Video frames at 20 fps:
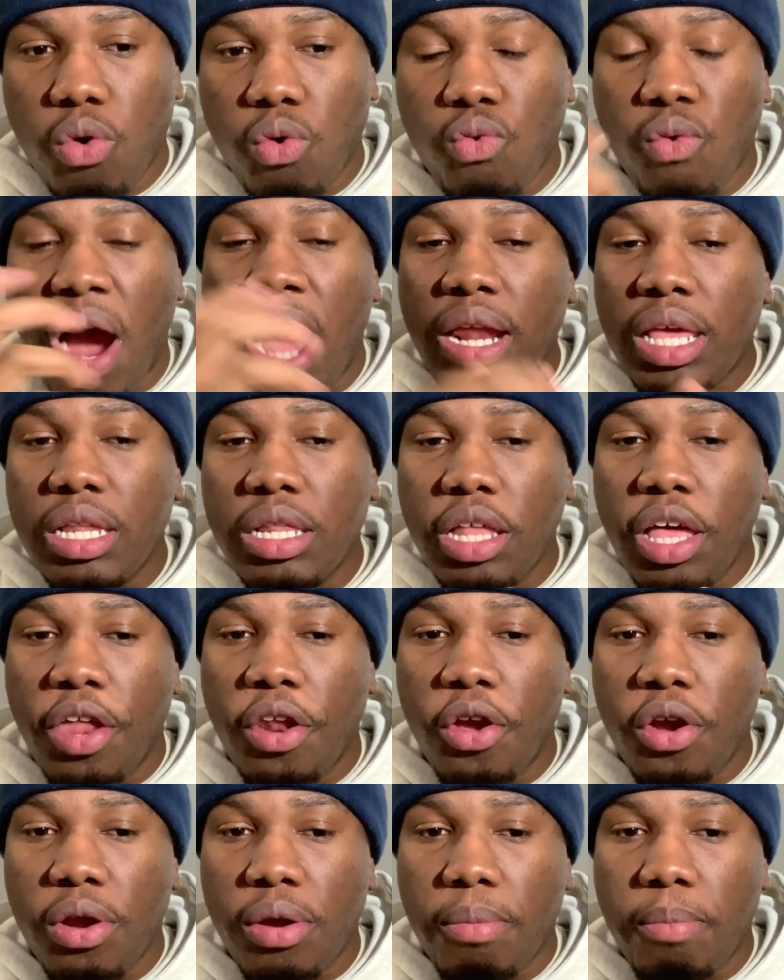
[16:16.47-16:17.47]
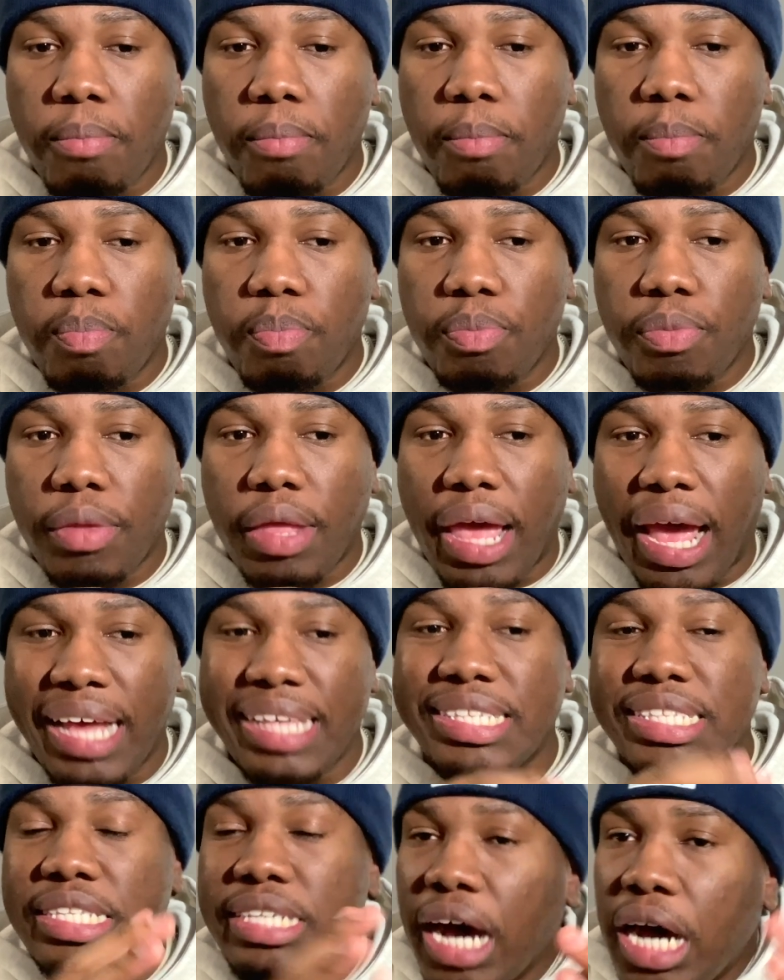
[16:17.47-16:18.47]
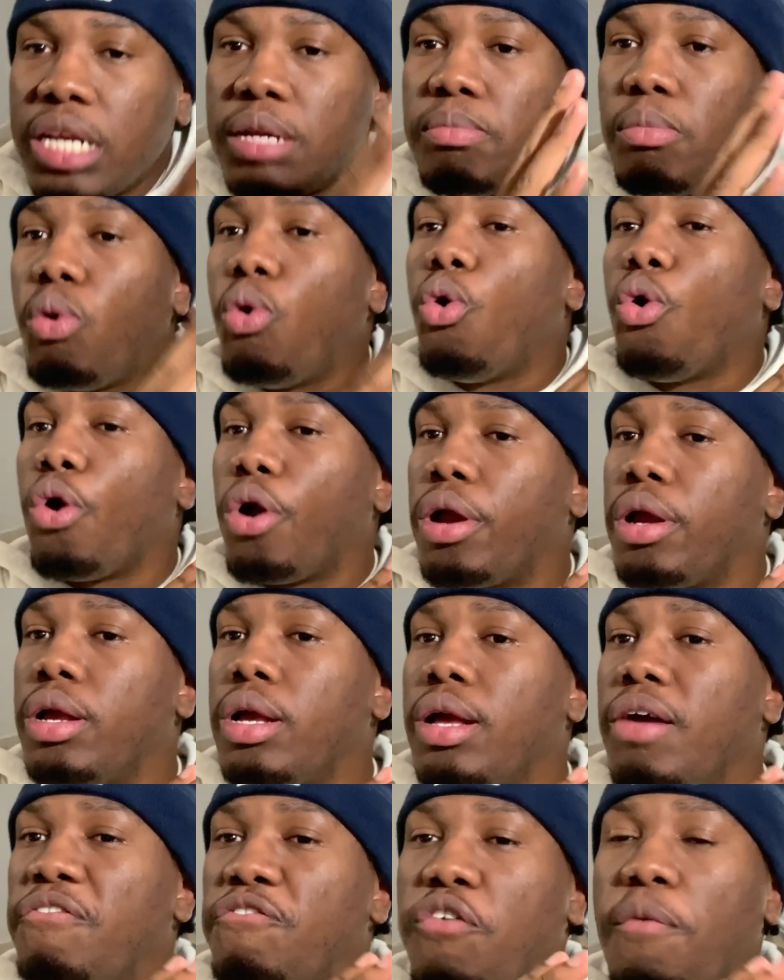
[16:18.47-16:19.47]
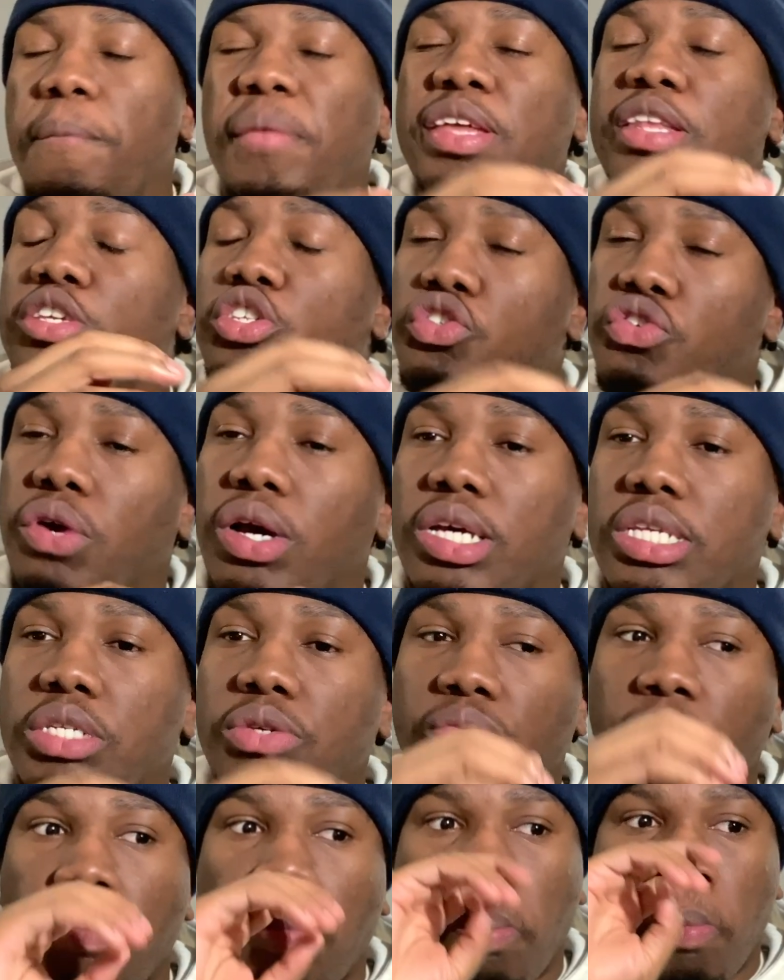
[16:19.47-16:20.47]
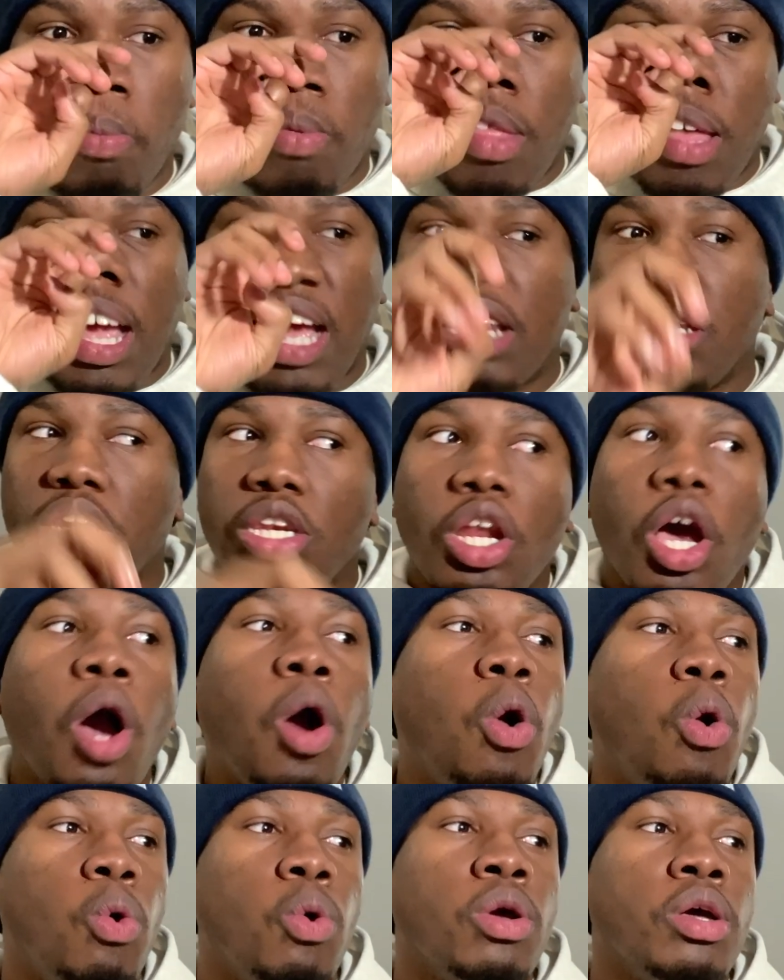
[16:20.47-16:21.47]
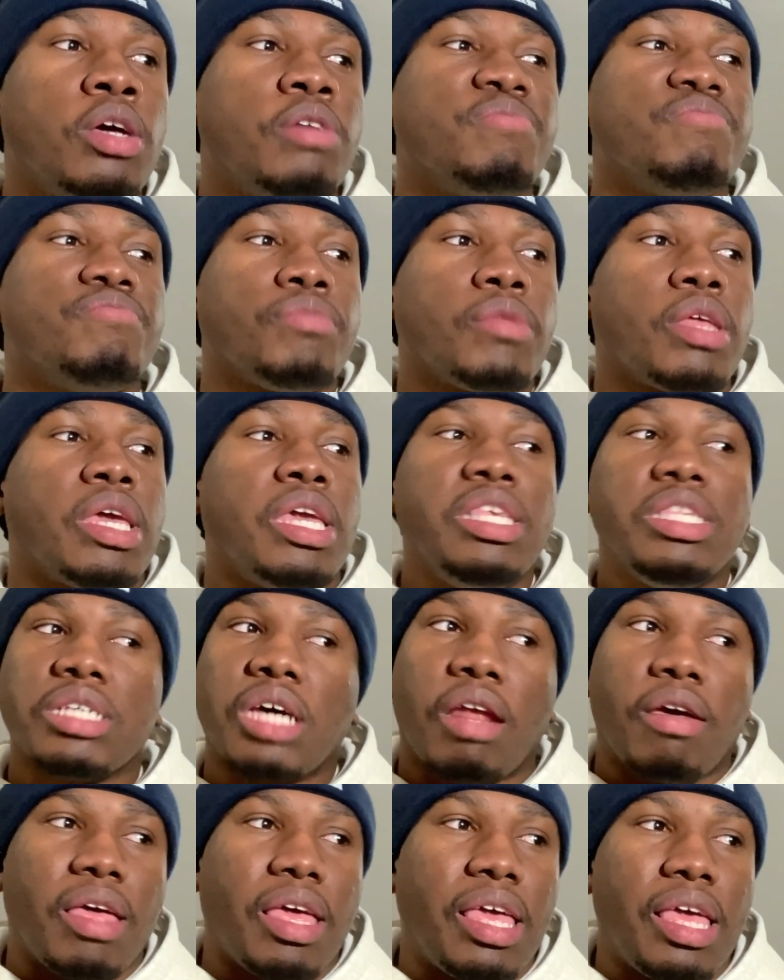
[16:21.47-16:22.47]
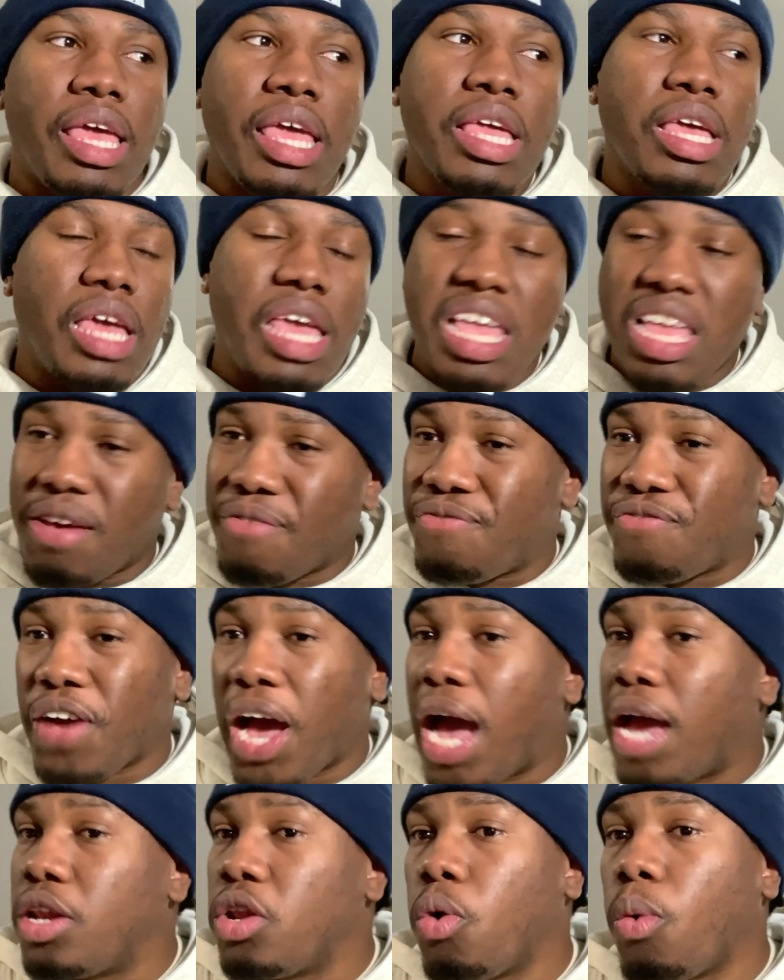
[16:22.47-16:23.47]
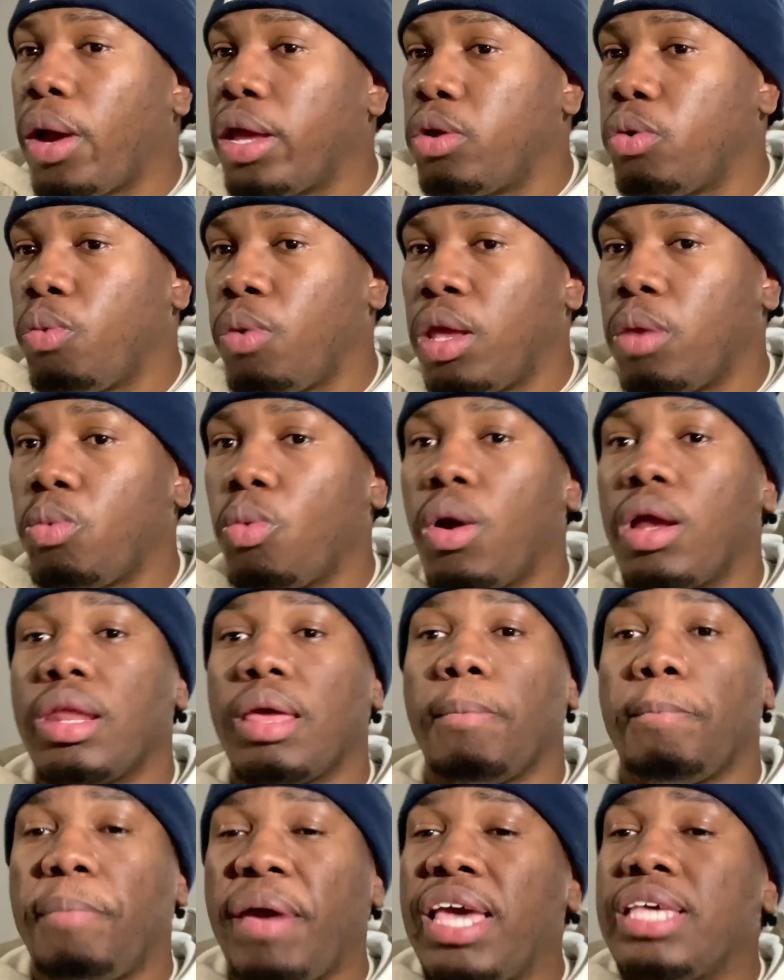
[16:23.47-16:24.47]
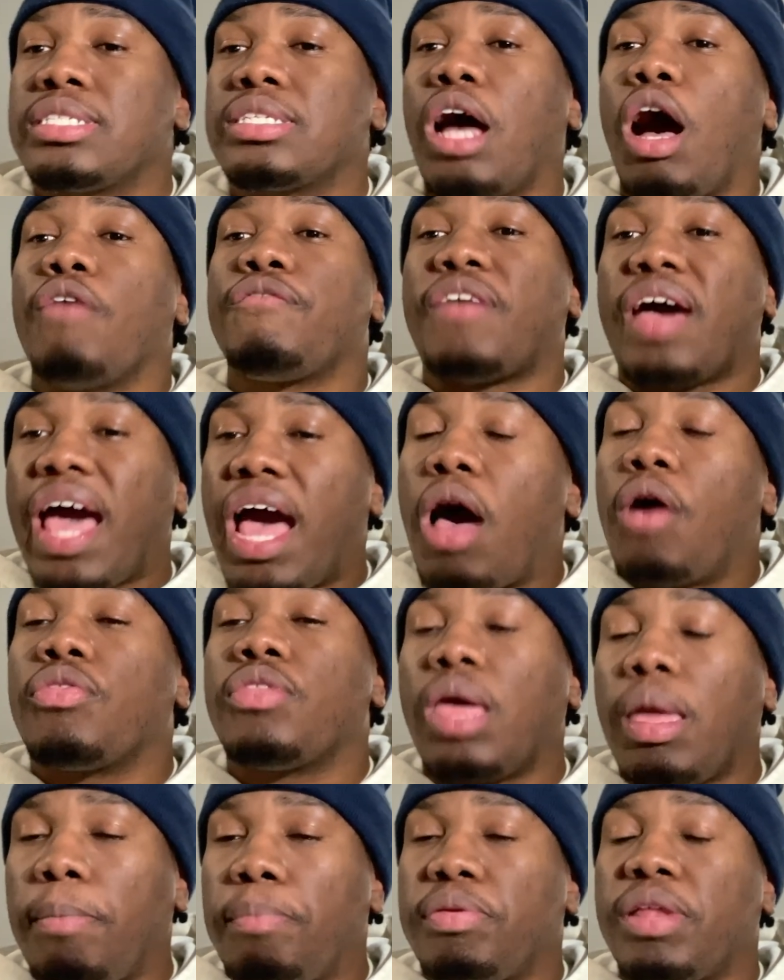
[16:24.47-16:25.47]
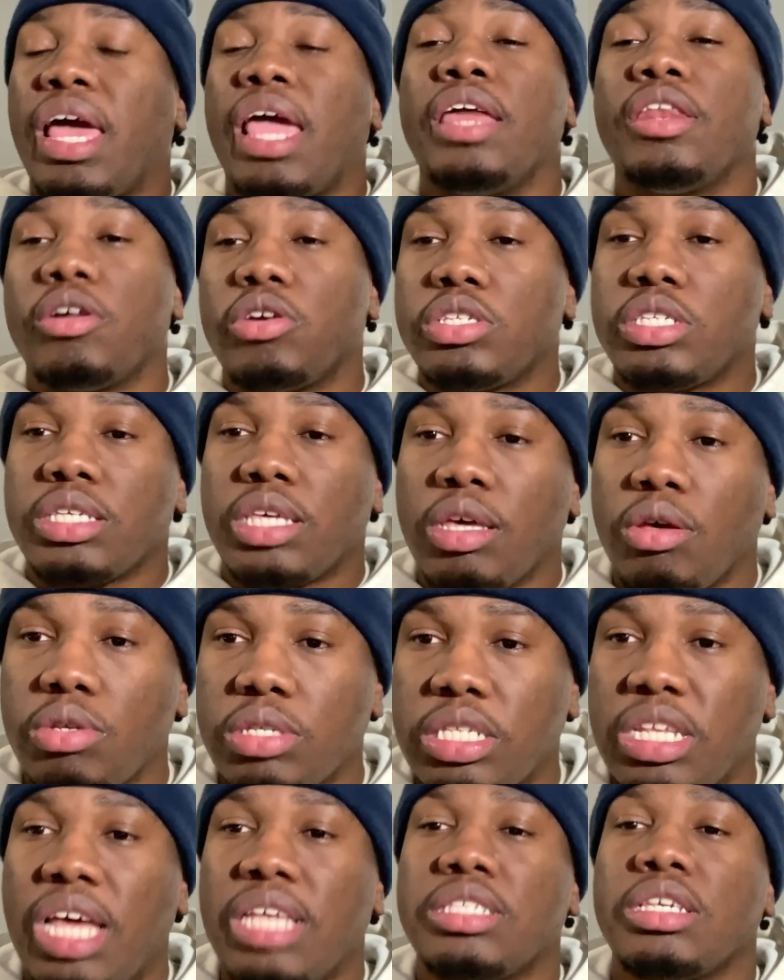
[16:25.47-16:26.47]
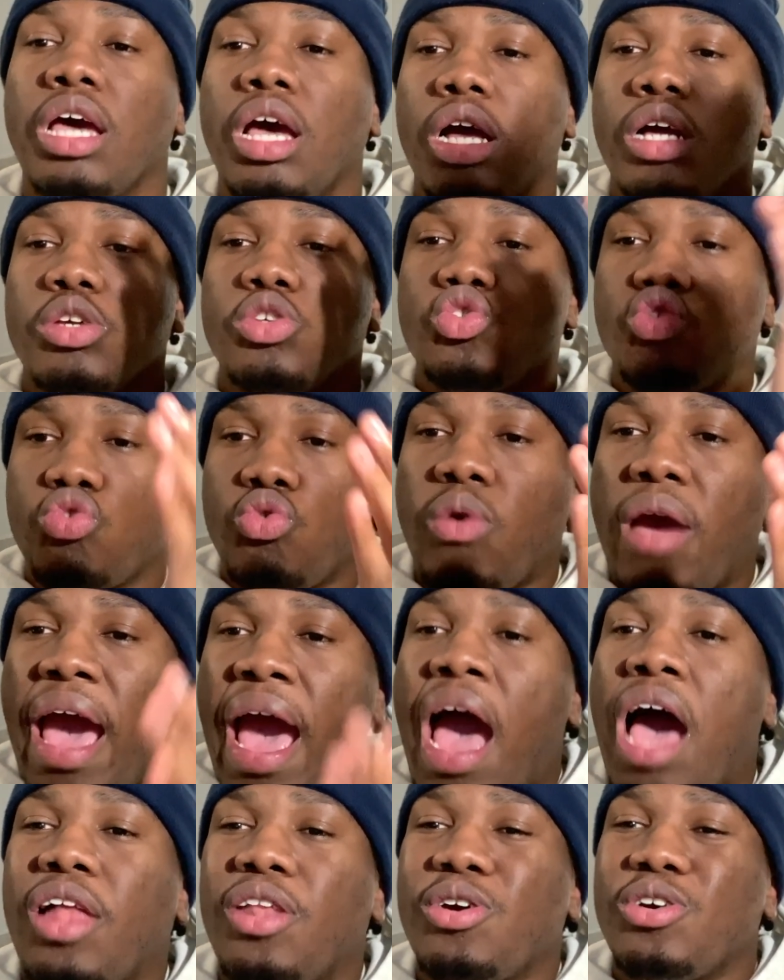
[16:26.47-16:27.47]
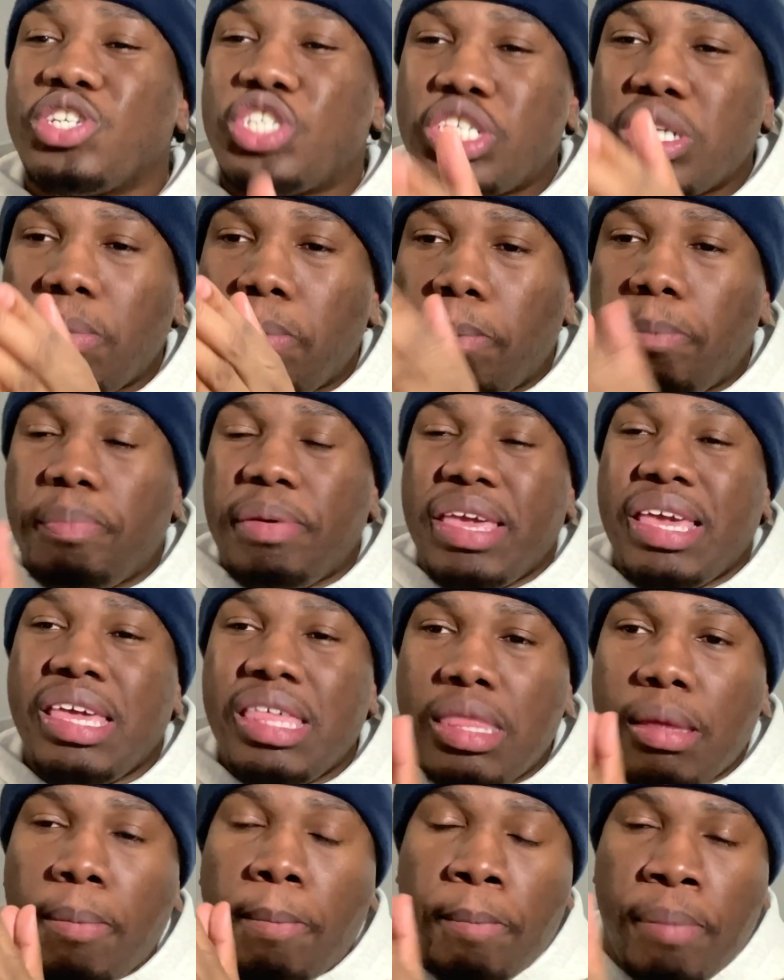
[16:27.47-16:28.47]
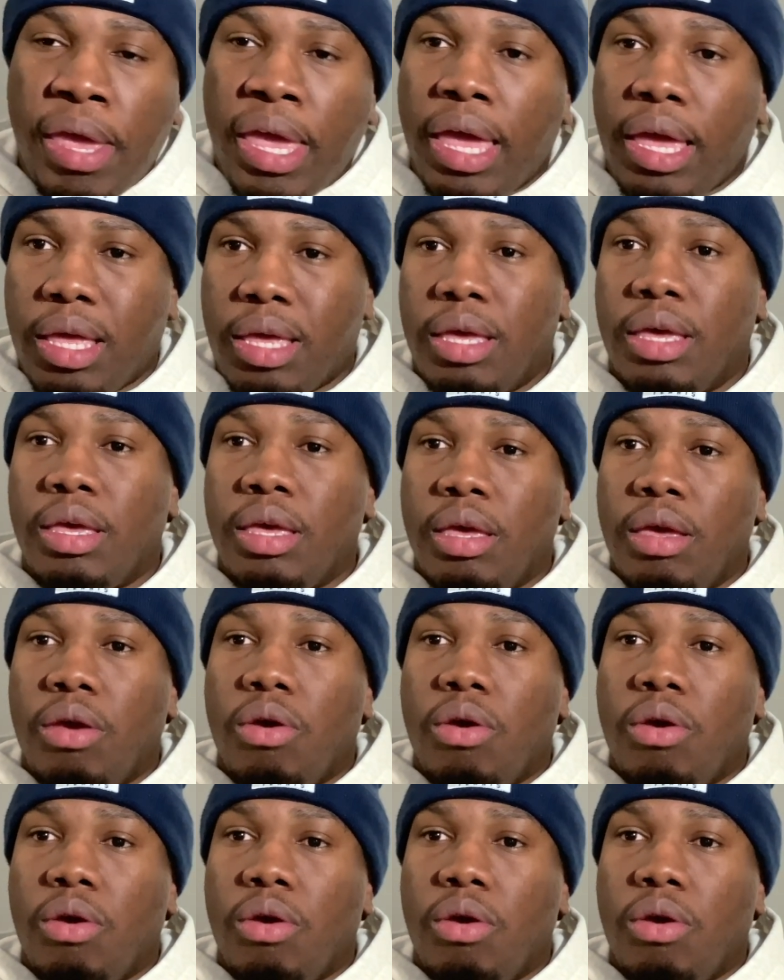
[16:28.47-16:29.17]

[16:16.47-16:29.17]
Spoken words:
Riley Leonard has done more for me to trust. Like, I know he can find a way to win one. Based off of how they play and their skill sets, Drew Aller should be the pick.